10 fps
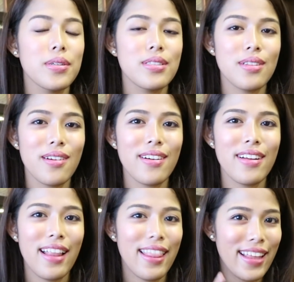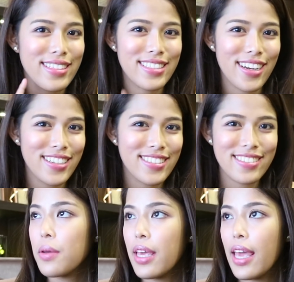So let's start.
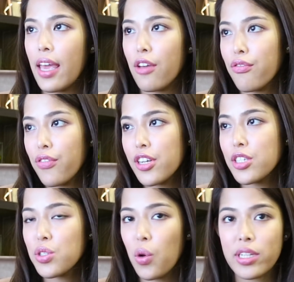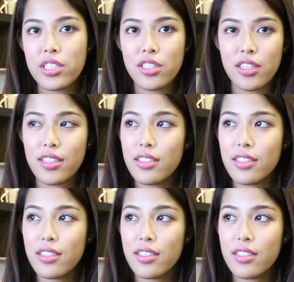Okay, first question.